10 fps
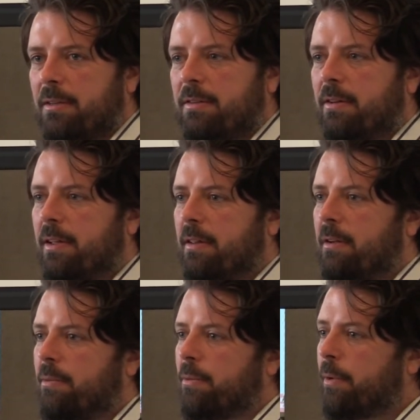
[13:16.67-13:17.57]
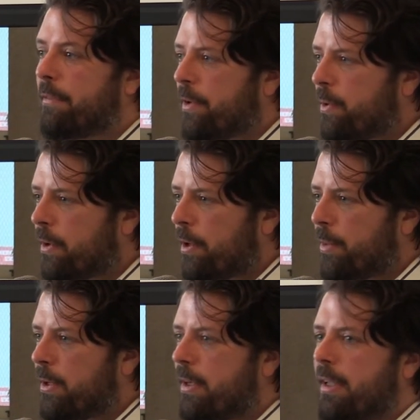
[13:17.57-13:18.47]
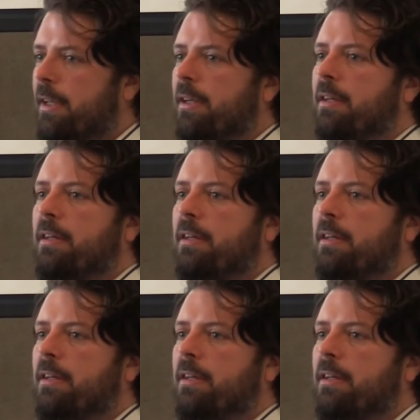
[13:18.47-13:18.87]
so that the review community